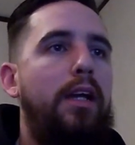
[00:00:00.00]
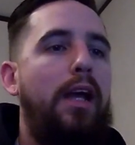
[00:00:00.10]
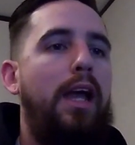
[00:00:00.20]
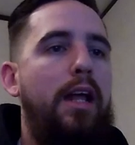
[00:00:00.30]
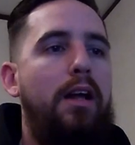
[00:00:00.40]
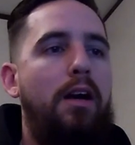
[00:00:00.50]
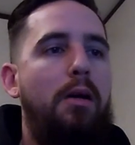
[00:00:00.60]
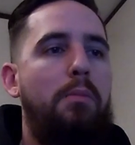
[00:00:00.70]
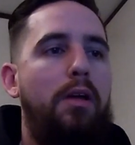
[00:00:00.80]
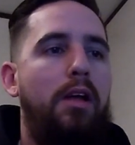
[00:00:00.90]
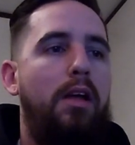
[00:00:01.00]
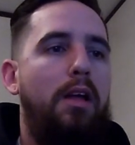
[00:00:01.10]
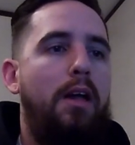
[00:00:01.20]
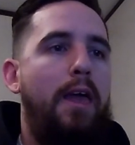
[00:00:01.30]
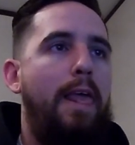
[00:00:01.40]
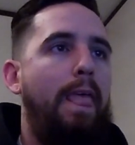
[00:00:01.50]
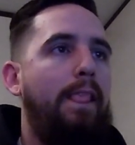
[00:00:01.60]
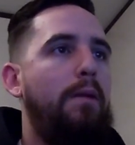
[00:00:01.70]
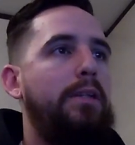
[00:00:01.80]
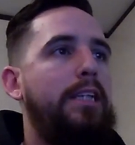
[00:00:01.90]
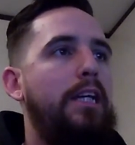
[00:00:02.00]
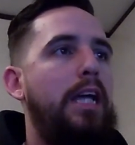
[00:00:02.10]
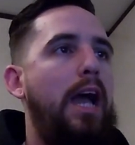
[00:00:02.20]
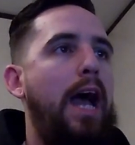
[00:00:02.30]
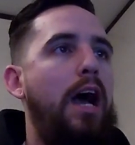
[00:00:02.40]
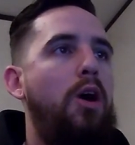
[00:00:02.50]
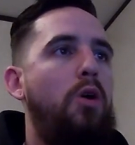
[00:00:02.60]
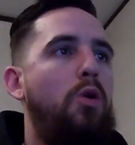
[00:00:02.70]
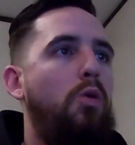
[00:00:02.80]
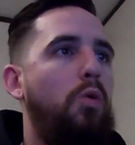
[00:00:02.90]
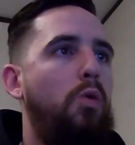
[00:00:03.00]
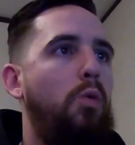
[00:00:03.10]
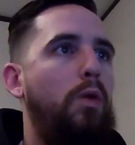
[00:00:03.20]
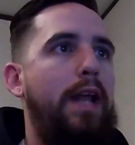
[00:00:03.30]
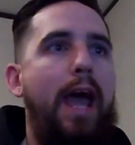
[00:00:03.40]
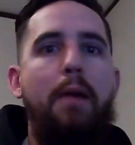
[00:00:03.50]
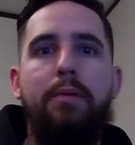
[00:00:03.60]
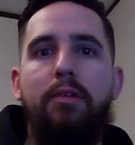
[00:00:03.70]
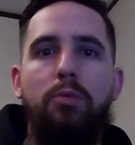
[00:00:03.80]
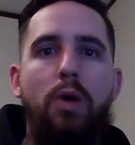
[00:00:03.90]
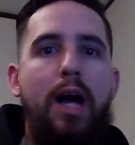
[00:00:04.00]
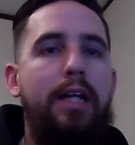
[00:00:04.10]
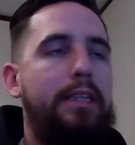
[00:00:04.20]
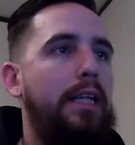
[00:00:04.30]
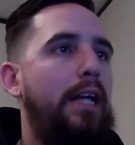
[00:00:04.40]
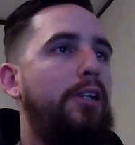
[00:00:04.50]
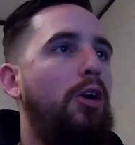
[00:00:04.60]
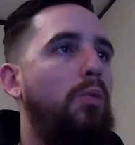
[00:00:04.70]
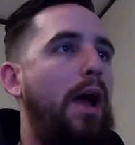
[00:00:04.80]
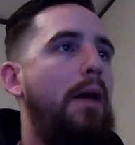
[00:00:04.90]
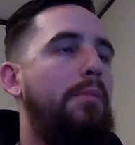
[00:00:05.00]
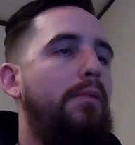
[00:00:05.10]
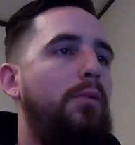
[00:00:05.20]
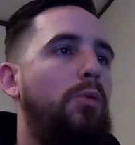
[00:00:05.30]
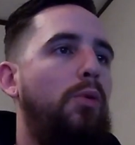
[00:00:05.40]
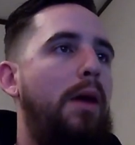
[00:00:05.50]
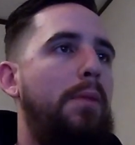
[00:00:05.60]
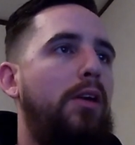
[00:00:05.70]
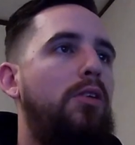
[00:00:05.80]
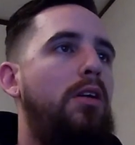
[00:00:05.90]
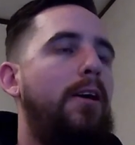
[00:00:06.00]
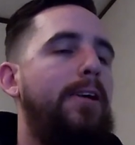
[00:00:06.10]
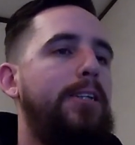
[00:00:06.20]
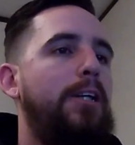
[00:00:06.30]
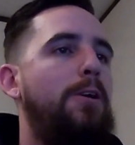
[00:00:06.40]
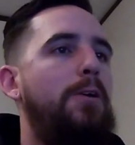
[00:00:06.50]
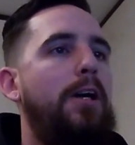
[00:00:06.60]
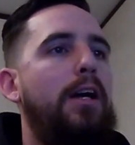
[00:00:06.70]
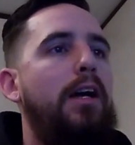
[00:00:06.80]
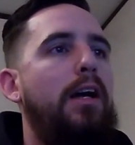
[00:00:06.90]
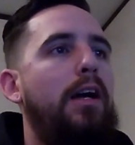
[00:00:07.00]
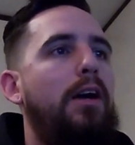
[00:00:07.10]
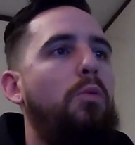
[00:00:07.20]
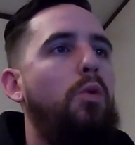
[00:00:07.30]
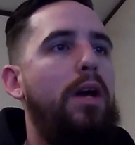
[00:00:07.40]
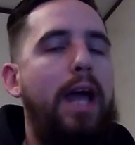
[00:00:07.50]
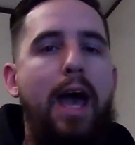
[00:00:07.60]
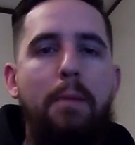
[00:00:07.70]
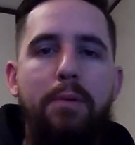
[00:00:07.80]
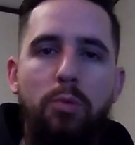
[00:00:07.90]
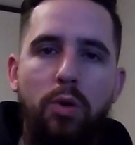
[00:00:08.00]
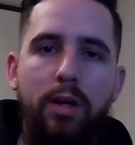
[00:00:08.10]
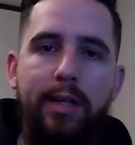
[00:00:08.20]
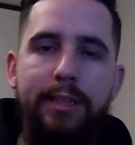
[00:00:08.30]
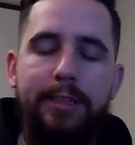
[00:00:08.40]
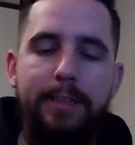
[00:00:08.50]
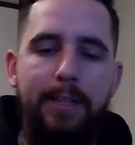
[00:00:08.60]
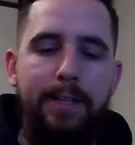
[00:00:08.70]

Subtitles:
And let me tell you what happened, why I decided to go wrap my car. So what happened was,